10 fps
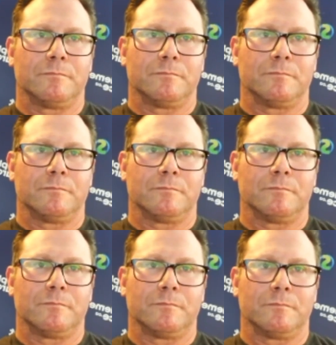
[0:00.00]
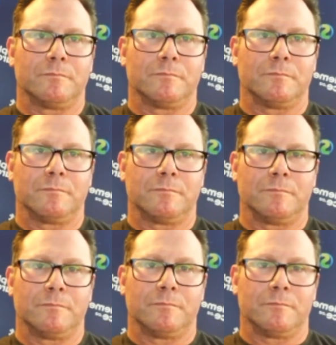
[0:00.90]

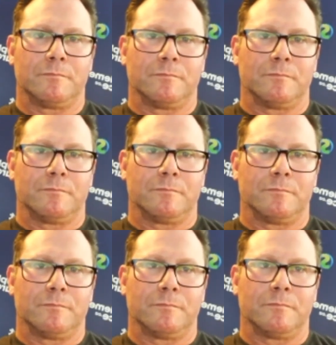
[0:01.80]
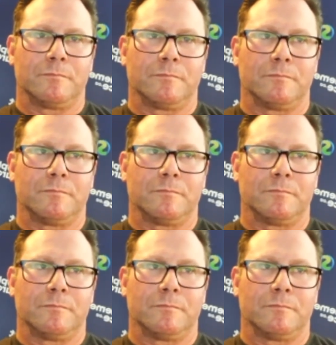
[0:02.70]
This person isn't speaking.